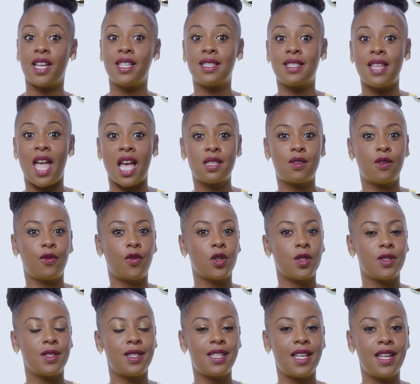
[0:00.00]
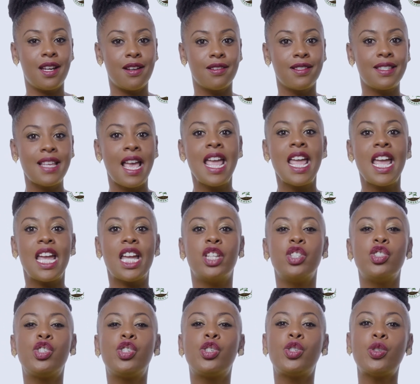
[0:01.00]
snacks for volunteers,
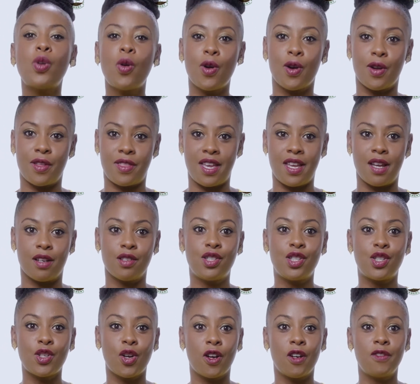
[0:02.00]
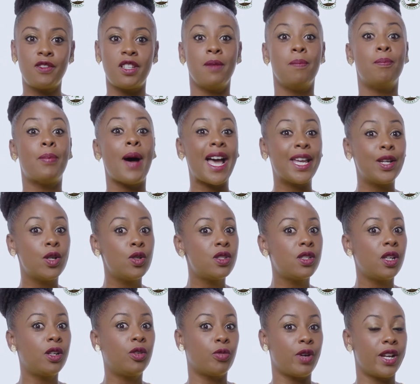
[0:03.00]
ensure they are served in
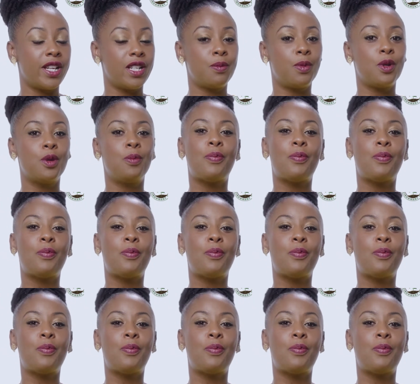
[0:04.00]
biodegradable